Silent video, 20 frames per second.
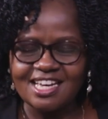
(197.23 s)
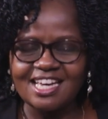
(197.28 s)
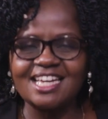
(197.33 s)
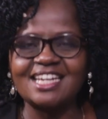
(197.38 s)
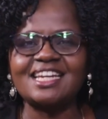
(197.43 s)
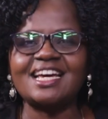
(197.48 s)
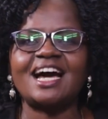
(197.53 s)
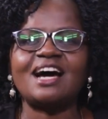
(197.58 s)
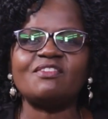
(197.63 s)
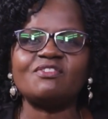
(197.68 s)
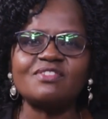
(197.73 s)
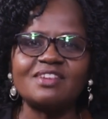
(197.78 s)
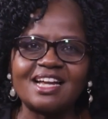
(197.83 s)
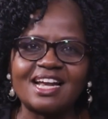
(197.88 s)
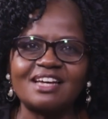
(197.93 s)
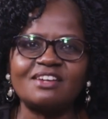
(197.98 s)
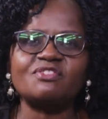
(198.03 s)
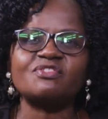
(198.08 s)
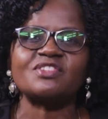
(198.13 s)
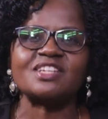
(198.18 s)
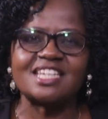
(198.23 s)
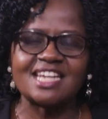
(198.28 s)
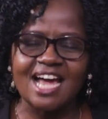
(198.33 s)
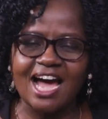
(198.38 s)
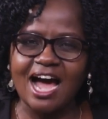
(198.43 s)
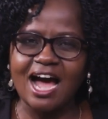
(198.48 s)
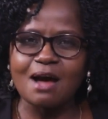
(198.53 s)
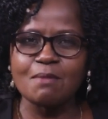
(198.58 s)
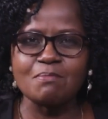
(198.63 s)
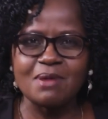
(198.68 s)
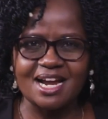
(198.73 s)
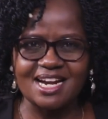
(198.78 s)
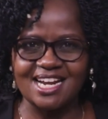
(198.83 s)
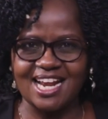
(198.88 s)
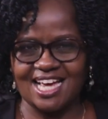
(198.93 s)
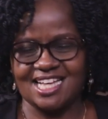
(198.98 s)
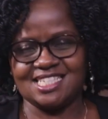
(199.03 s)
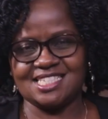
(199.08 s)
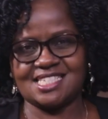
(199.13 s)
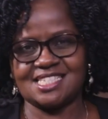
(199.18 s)
and have life in
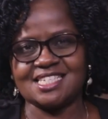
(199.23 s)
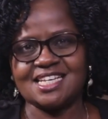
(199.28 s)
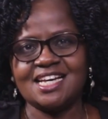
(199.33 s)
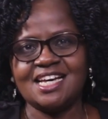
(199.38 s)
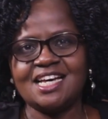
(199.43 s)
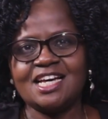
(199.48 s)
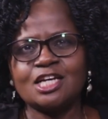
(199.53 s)
abundance.